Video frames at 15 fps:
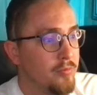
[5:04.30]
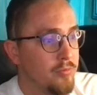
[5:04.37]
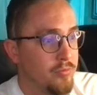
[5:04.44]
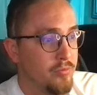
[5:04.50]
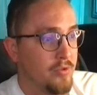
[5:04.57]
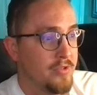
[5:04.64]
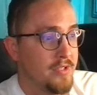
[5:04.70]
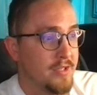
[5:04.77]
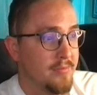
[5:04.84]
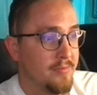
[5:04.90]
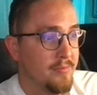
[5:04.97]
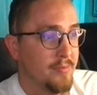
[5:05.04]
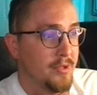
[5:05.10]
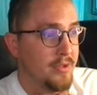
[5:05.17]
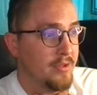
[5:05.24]
What is that,
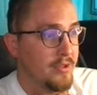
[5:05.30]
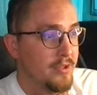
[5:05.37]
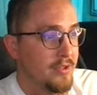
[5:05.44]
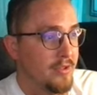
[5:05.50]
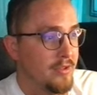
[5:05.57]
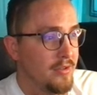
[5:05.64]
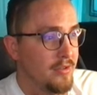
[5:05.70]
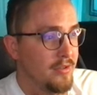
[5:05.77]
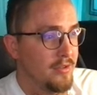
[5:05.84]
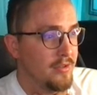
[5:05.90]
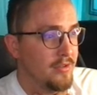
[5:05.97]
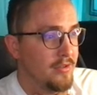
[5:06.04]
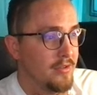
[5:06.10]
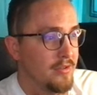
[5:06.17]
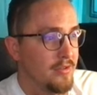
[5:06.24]
billion?
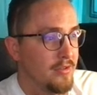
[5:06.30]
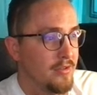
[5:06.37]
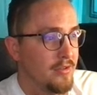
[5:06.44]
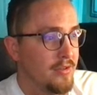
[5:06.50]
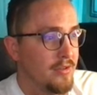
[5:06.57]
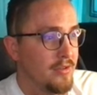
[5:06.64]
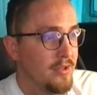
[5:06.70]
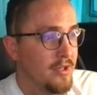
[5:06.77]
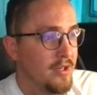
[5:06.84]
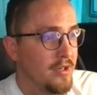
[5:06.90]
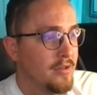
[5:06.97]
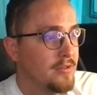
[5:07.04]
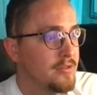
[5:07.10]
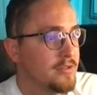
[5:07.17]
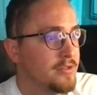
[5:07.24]
Yeah,
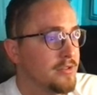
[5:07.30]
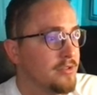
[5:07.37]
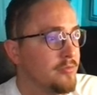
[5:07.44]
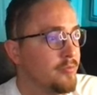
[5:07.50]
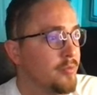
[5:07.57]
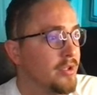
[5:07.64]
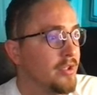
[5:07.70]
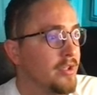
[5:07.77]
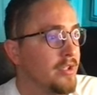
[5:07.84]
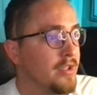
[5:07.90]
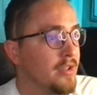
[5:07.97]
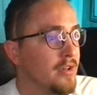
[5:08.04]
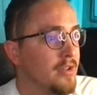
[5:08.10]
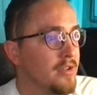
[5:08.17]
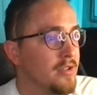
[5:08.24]
$2 billion,
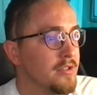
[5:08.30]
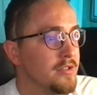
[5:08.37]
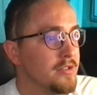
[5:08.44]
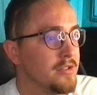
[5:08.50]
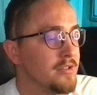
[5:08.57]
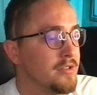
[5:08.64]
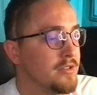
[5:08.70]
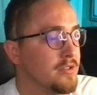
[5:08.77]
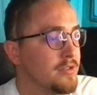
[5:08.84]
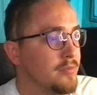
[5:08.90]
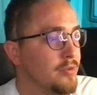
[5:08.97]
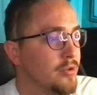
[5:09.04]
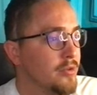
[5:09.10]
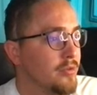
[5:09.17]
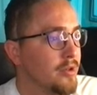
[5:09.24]

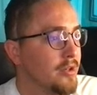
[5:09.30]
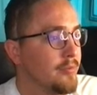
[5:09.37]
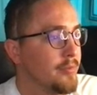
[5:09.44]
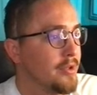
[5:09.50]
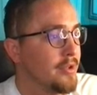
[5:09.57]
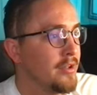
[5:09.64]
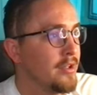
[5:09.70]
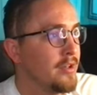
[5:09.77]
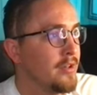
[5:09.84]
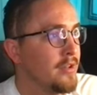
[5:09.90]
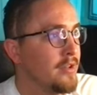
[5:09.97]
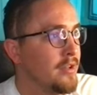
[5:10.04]
2.1 billion.